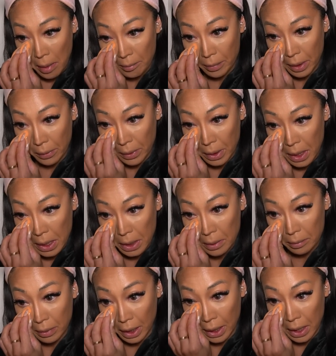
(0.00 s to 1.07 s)
but we're not
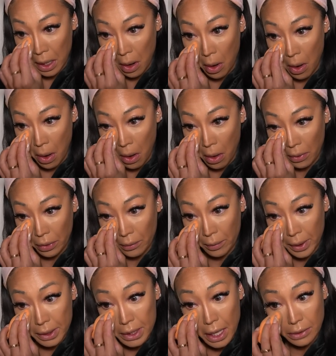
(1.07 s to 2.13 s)
gonna blend it all the
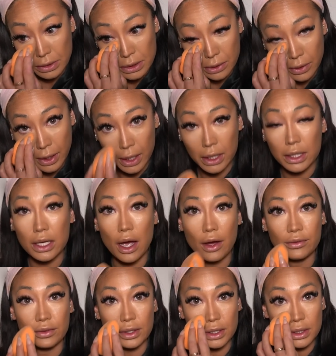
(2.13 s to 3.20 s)
way down so that it
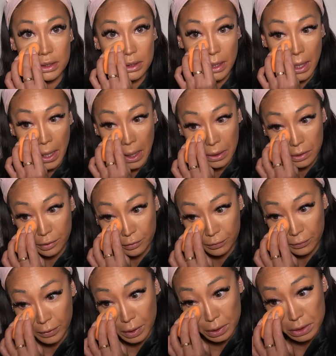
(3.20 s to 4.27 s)
covers like the
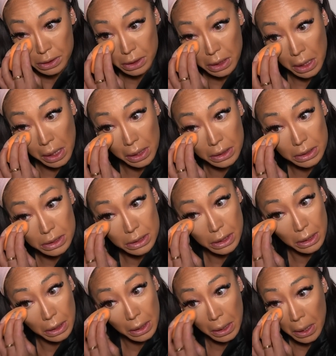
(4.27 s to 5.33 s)
first
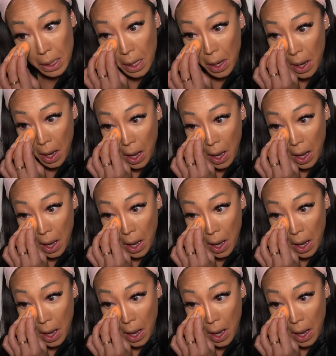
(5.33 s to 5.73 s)
concealer.